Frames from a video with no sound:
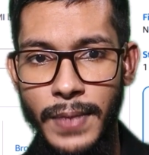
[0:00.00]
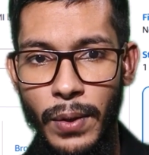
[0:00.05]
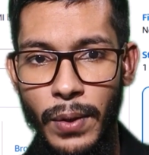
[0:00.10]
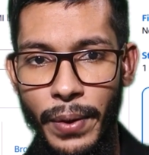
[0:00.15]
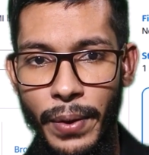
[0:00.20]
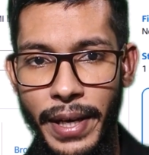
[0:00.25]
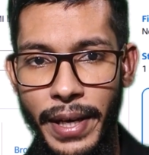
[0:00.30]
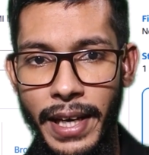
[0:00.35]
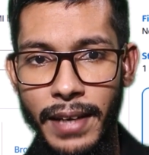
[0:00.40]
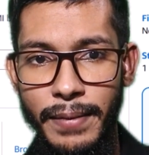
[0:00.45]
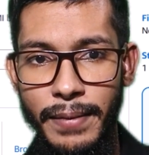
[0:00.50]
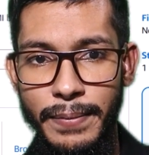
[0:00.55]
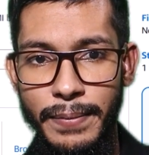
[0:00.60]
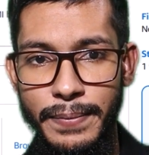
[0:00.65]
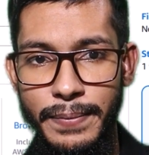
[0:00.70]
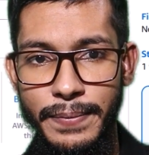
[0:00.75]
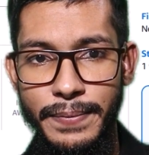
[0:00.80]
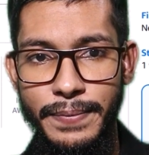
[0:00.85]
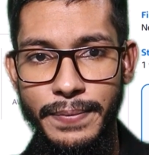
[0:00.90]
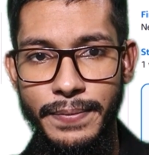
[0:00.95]
Okay.
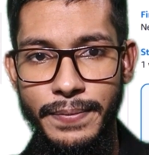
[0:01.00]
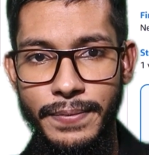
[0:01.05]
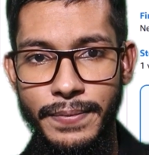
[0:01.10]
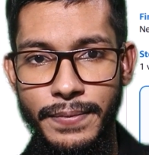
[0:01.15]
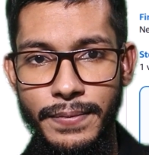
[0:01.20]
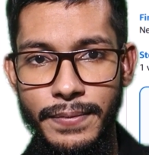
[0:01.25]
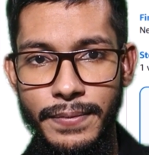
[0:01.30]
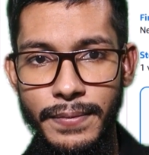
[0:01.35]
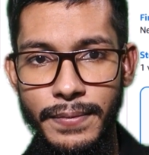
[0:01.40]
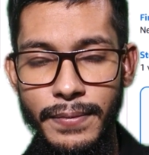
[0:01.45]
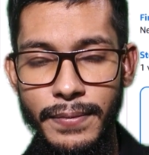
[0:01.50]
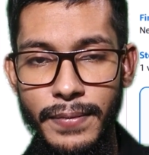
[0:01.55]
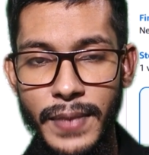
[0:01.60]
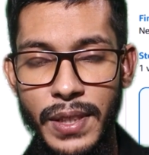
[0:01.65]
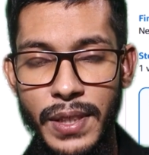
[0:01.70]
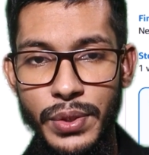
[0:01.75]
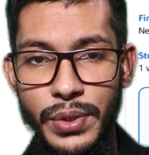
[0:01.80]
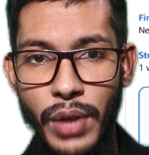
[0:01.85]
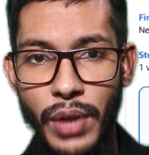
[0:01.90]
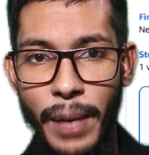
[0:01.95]

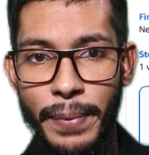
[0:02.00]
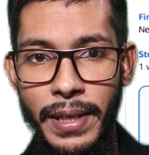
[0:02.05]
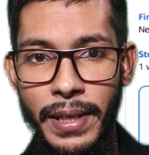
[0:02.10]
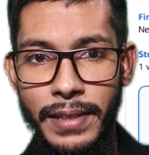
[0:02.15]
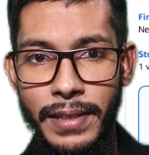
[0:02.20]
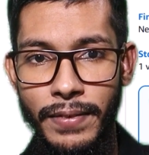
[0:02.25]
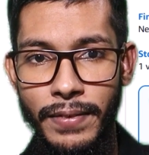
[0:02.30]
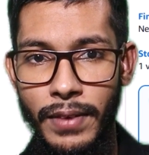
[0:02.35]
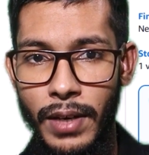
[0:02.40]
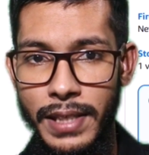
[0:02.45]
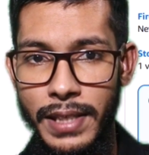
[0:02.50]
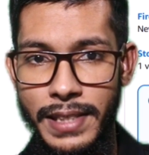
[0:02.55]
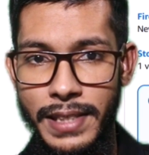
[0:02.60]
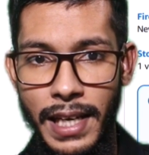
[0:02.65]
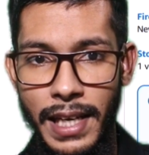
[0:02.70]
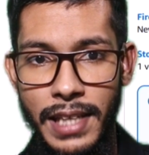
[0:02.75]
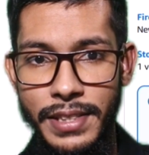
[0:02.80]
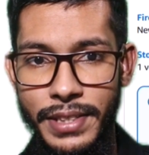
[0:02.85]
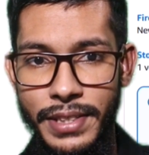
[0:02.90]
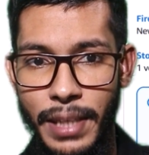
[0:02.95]
So okay,
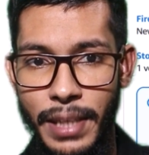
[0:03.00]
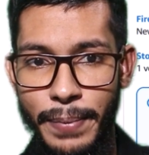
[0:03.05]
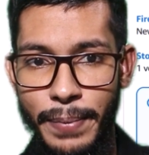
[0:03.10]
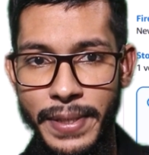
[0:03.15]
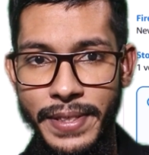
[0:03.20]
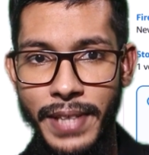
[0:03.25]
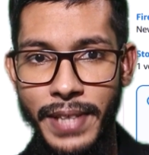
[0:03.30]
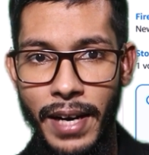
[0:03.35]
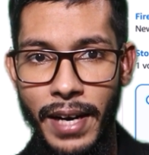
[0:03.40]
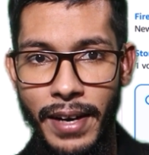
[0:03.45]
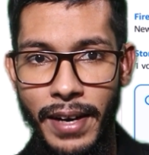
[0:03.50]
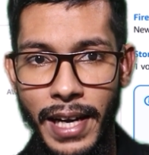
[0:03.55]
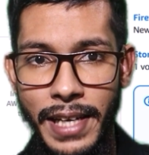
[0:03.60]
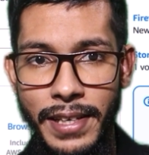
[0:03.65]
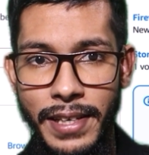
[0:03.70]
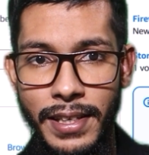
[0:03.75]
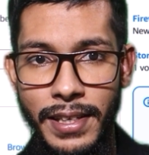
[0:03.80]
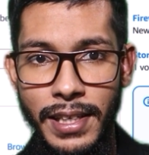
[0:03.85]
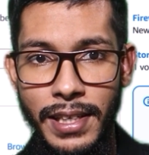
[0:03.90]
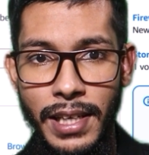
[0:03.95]
second step is done,
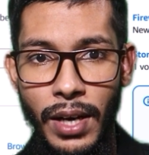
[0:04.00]
right?